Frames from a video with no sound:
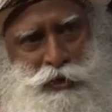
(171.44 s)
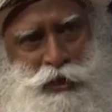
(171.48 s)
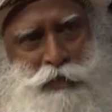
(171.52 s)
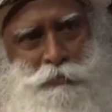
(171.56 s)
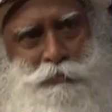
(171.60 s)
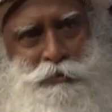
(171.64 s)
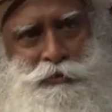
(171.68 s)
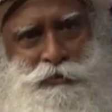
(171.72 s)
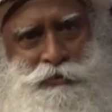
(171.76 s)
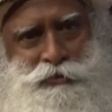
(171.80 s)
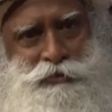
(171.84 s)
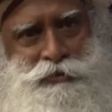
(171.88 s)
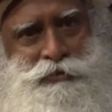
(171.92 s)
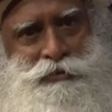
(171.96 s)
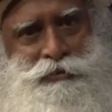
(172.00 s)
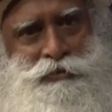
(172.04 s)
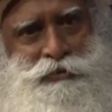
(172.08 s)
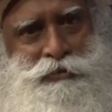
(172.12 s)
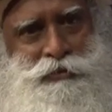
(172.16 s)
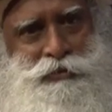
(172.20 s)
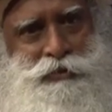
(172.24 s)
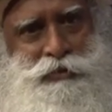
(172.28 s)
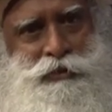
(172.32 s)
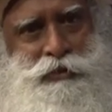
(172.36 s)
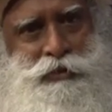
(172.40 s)
happen.
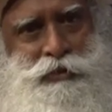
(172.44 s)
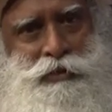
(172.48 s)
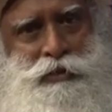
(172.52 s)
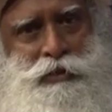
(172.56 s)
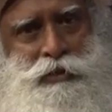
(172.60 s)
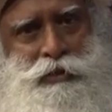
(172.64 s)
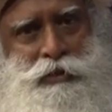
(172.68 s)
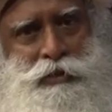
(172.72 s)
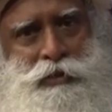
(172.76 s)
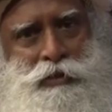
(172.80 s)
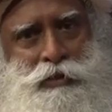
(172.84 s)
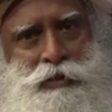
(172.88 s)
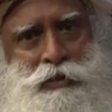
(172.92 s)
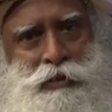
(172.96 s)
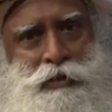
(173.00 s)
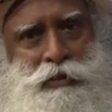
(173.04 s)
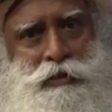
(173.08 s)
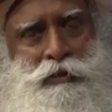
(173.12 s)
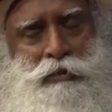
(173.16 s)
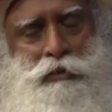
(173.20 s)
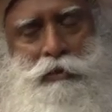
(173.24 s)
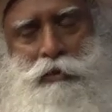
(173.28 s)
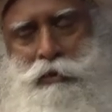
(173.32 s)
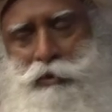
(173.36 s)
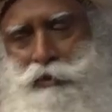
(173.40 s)

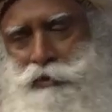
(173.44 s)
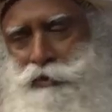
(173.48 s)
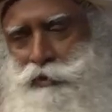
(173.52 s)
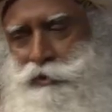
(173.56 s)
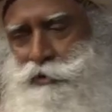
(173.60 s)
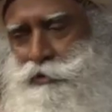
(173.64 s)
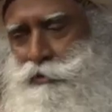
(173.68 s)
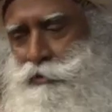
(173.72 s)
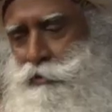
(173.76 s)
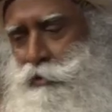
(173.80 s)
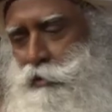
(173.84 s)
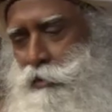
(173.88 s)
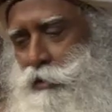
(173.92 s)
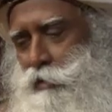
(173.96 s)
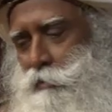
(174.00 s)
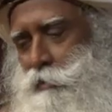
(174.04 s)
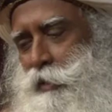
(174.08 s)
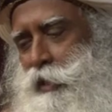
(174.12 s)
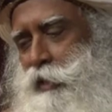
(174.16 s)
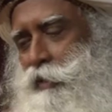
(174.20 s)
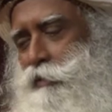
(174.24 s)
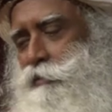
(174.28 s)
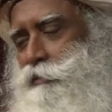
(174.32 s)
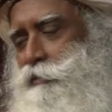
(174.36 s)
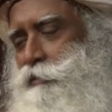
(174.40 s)
All this talk
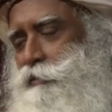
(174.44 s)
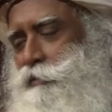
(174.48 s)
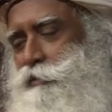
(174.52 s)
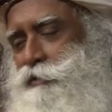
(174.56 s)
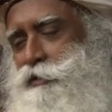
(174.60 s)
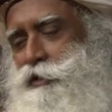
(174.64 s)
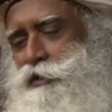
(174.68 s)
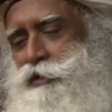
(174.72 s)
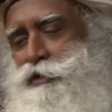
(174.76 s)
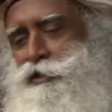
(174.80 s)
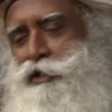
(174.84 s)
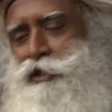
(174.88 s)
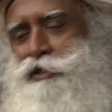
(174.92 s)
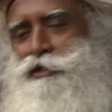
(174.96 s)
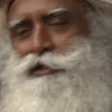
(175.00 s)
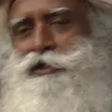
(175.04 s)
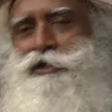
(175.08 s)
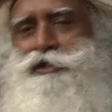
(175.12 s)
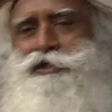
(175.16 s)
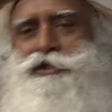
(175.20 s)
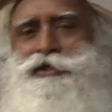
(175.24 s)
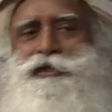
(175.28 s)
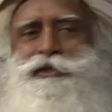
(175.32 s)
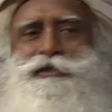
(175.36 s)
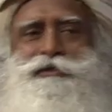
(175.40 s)
about just
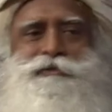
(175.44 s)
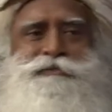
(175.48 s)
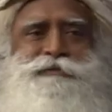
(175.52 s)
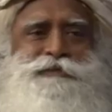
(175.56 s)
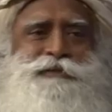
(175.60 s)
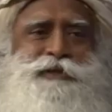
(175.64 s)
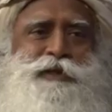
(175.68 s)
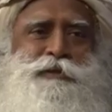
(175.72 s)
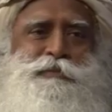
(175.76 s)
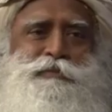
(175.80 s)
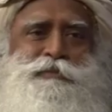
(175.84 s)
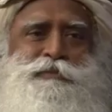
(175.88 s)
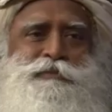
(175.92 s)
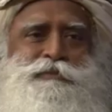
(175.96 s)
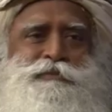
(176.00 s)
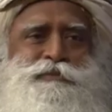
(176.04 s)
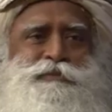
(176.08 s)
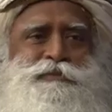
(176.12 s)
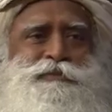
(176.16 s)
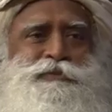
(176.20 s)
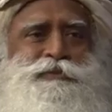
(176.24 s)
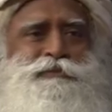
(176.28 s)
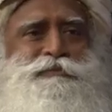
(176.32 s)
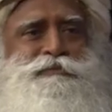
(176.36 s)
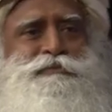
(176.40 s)
adjusting
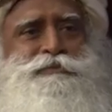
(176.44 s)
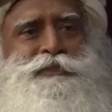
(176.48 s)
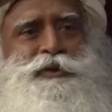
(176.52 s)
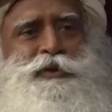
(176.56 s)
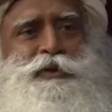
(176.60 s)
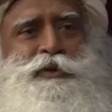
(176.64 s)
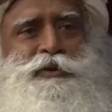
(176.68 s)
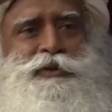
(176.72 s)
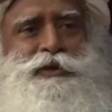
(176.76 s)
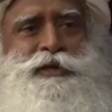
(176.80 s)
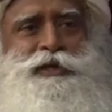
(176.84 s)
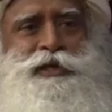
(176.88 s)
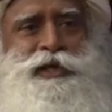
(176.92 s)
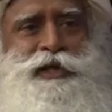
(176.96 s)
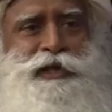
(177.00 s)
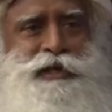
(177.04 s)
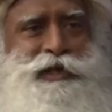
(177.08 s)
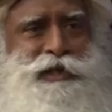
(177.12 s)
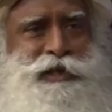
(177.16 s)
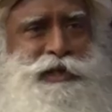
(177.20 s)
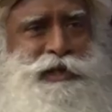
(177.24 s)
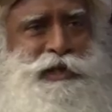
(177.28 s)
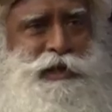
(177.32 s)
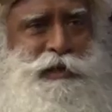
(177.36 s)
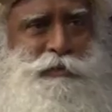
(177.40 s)
and, you know,
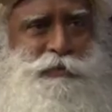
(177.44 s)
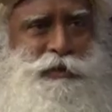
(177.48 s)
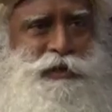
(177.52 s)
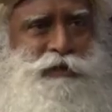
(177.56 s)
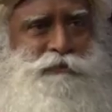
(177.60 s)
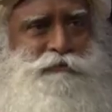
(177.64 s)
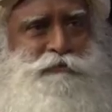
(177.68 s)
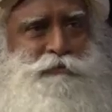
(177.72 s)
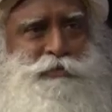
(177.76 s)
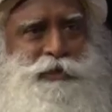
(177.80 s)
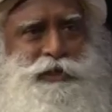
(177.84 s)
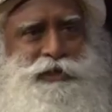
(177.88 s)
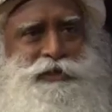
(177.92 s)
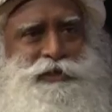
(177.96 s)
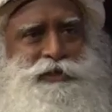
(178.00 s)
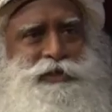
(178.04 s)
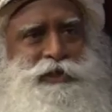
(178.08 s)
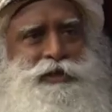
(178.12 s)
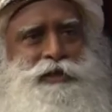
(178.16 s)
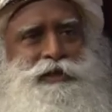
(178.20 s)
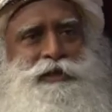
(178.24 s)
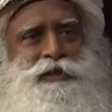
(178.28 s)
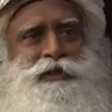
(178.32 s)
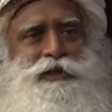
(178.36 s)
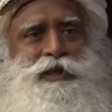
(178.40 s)
creating little bit of peace
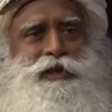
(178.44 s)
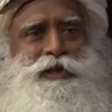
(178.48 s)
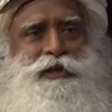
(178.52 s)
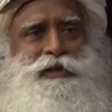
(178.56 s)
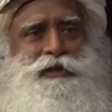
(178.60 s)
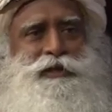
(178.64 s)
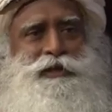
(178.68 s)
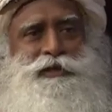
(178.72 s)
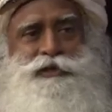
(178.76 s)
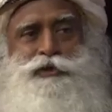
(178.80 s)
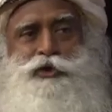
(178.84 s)
here and there is